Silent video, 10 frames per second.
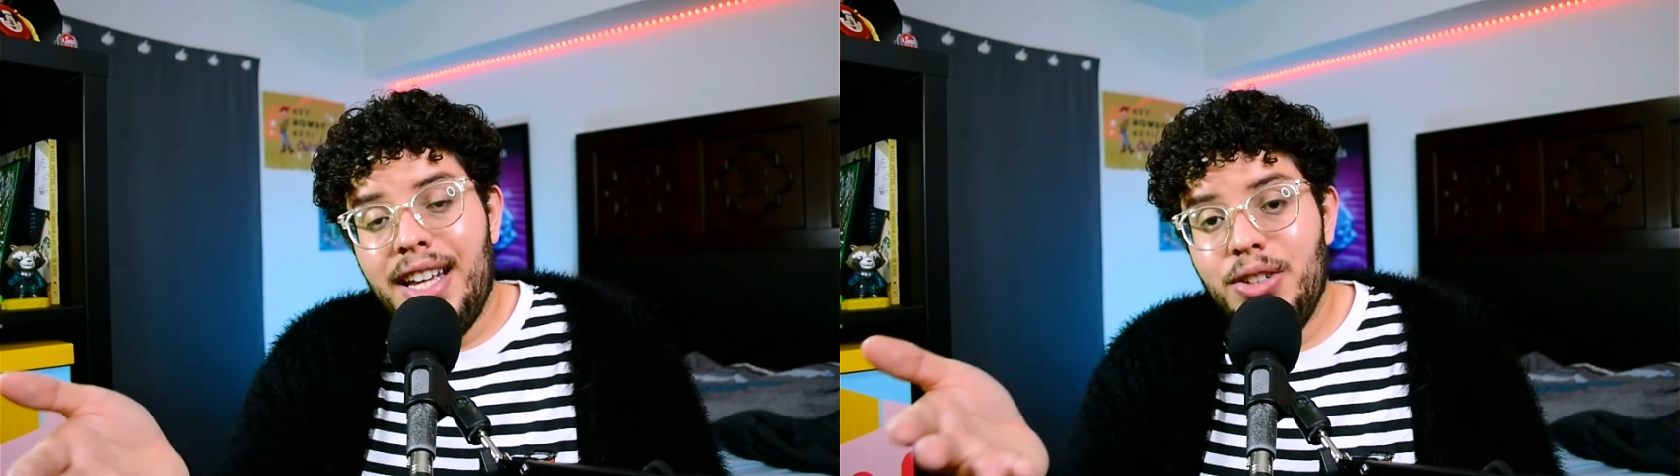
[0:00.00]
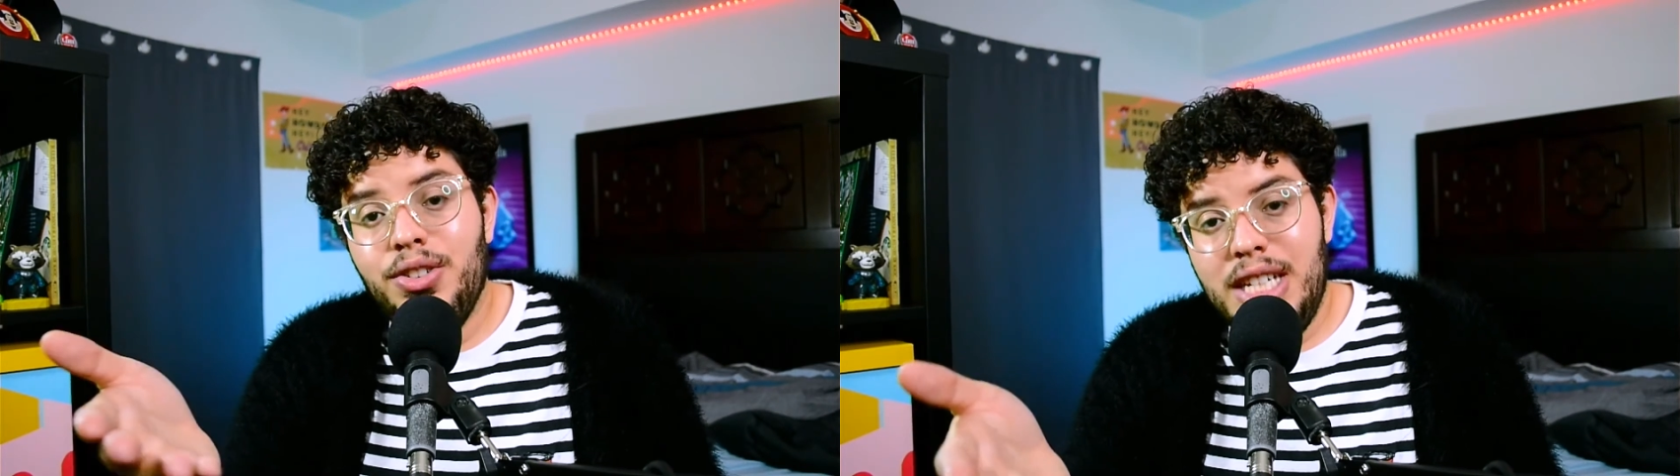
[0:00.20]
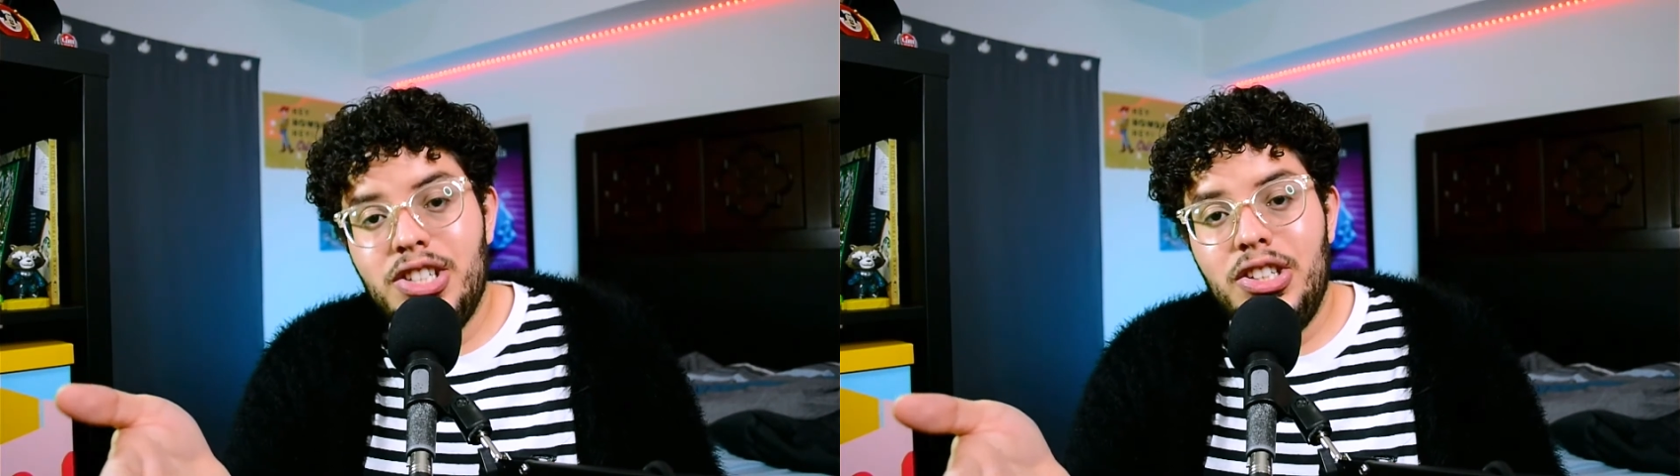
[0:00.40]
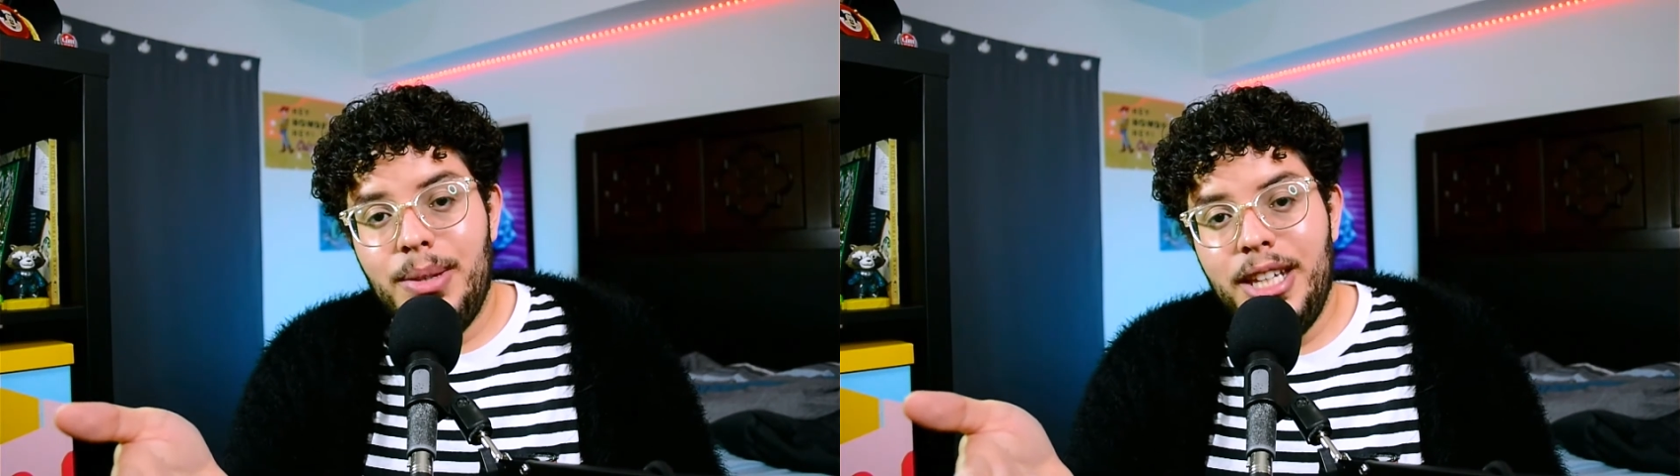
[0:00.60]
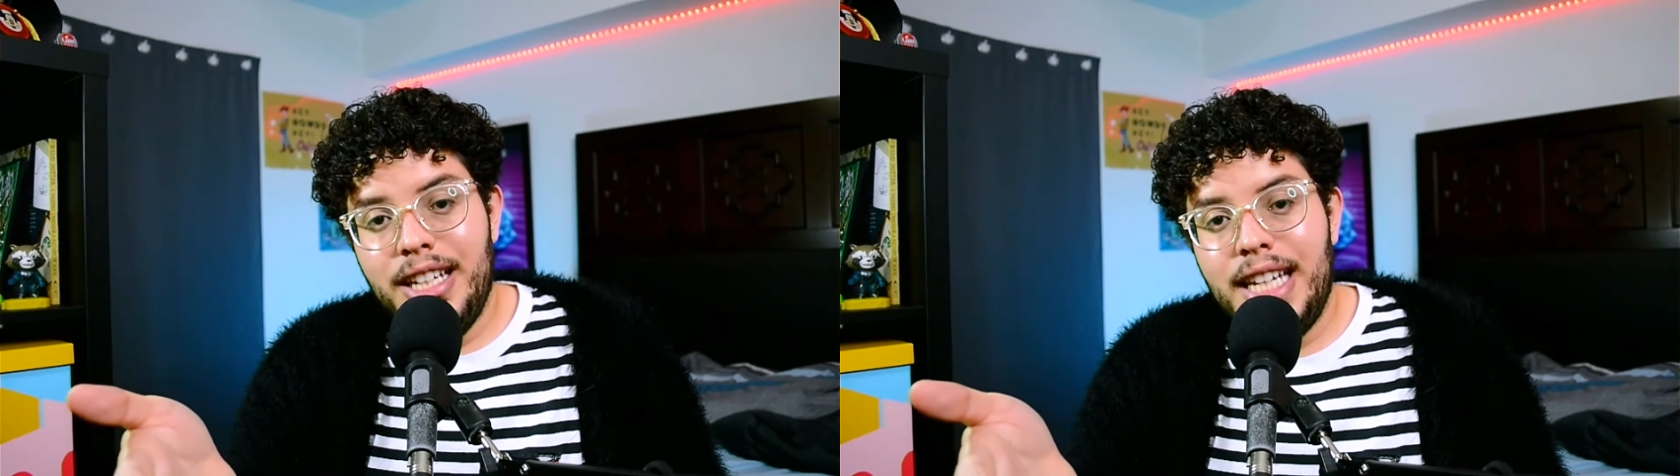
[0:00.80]
you'll need
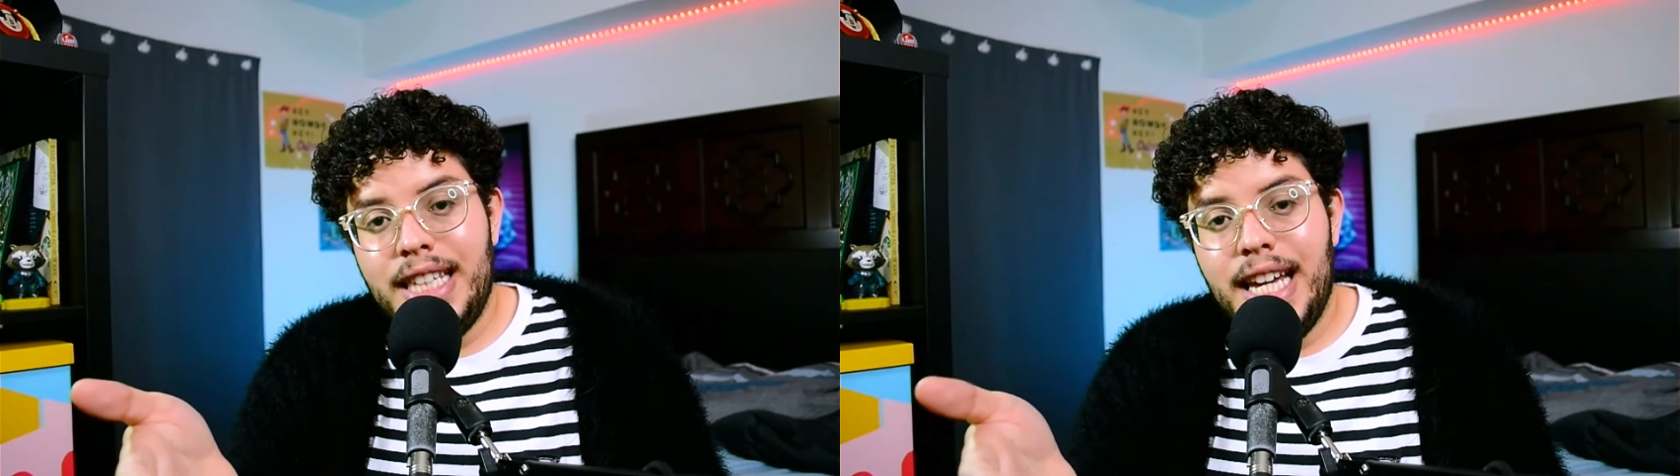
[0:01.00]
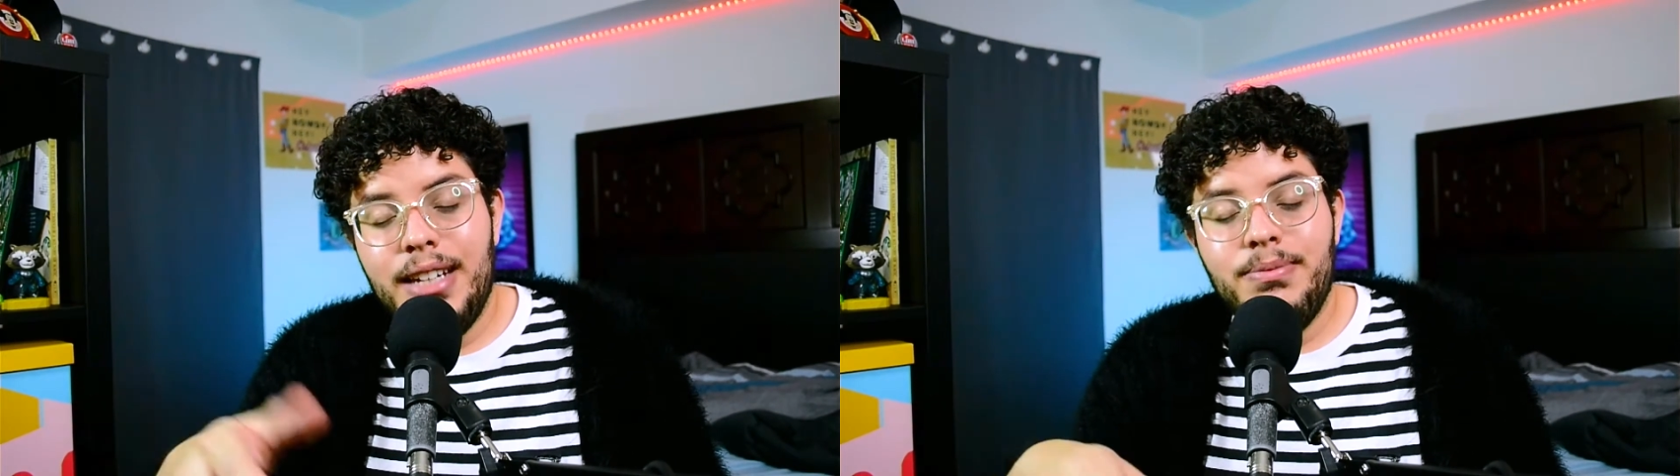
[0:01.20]
something like that.